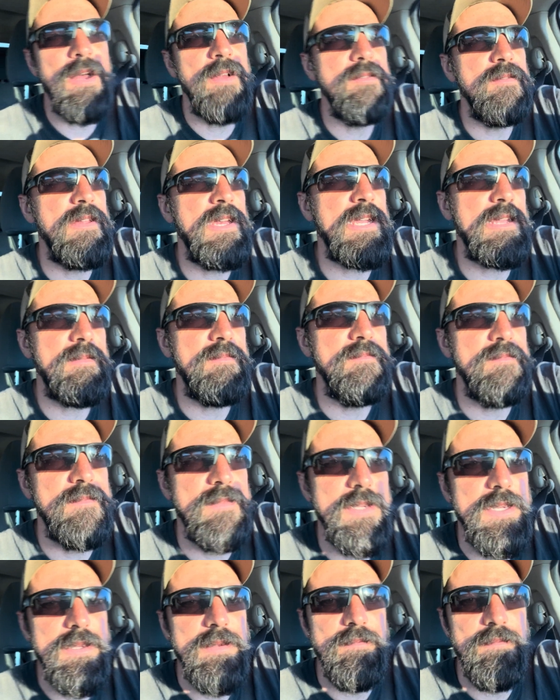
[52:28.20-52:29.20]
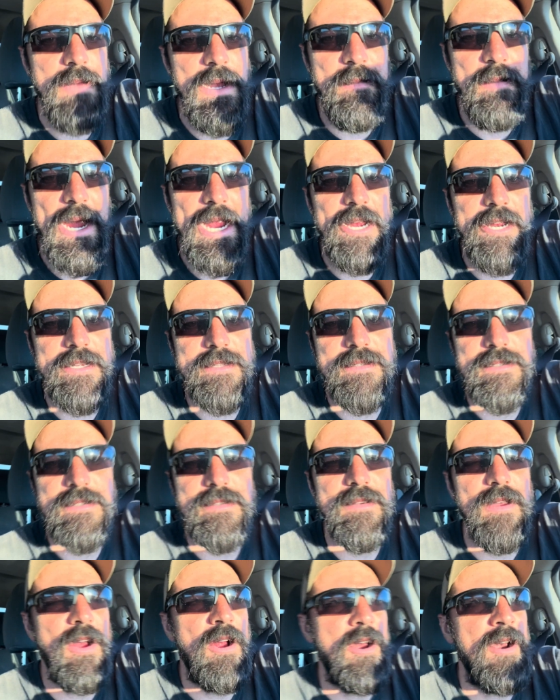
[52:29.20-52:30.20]
like my parents
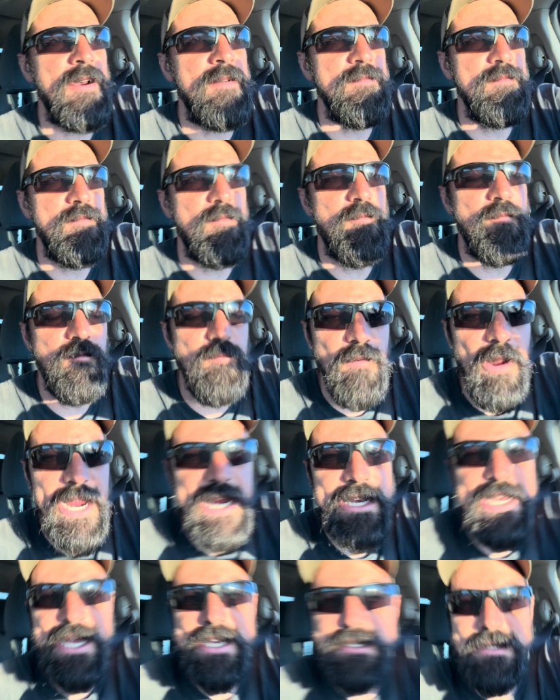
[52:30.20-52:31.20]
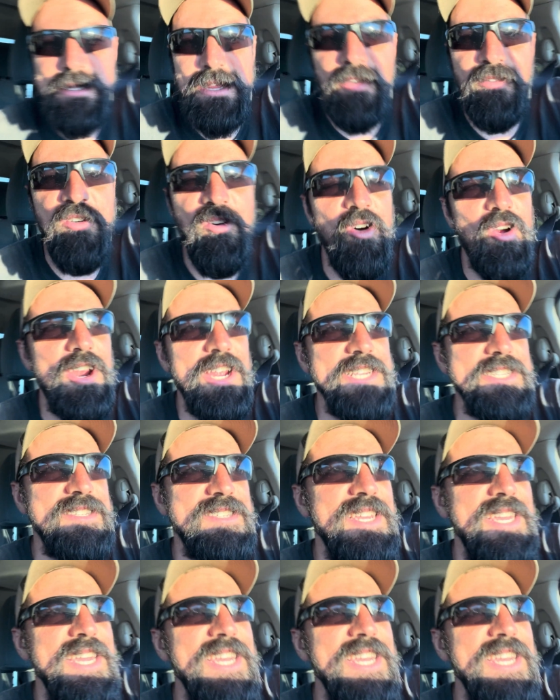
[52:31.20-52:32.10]
are right next to the forest.